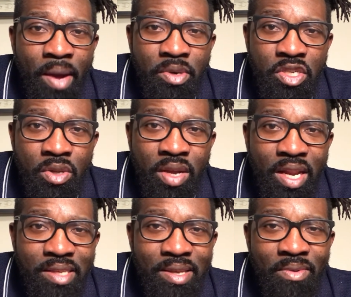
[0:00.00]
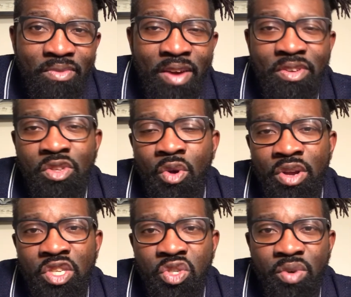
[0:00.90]
which is located at 75
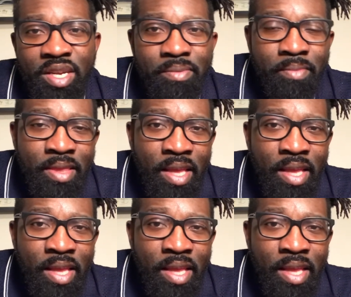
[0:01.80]
Victoria Street,